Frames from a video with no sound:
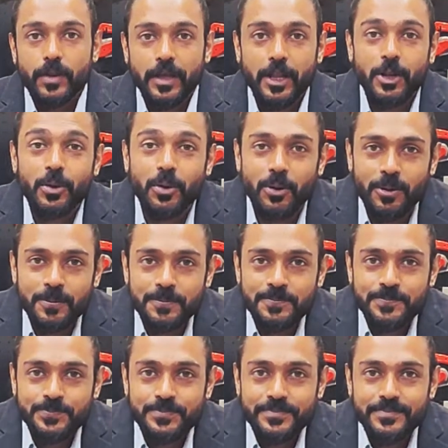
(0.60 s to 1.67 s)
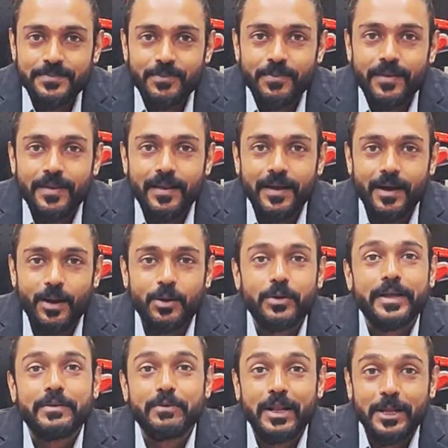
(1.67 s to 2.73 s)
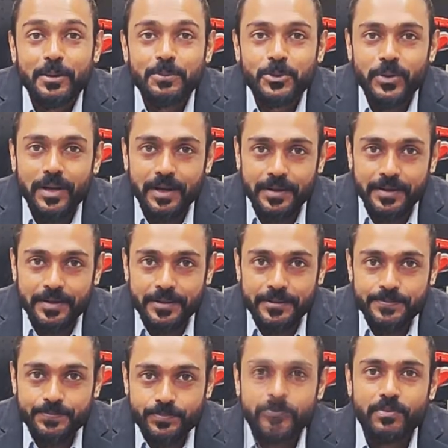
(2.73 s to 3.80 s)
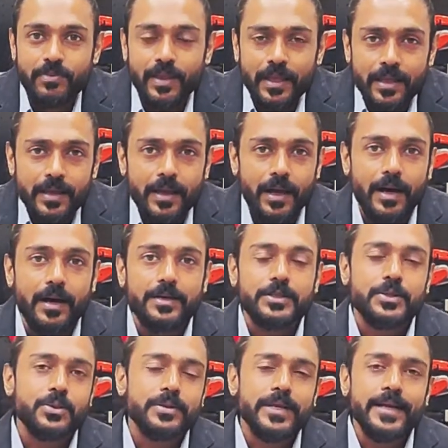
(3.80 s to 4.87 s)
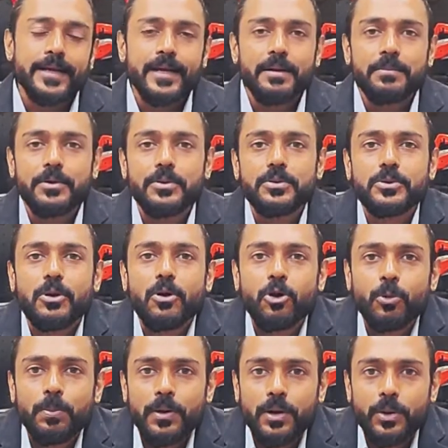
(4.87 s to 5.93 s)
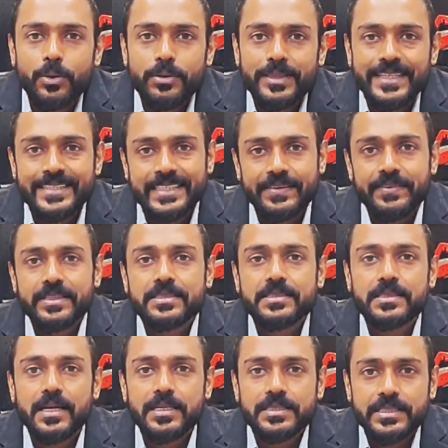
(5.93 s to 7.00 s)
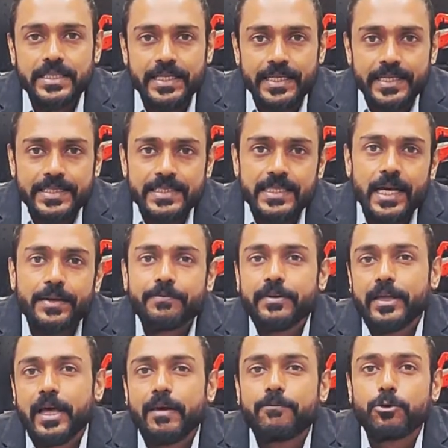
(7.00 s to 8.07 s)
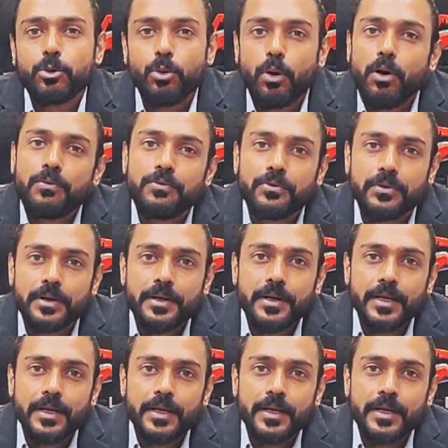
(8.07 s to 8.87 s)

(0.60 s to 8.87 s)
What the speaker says: Hello and welcome to Carigar. Today I'm going to talk about the 7-star series that we have to offer,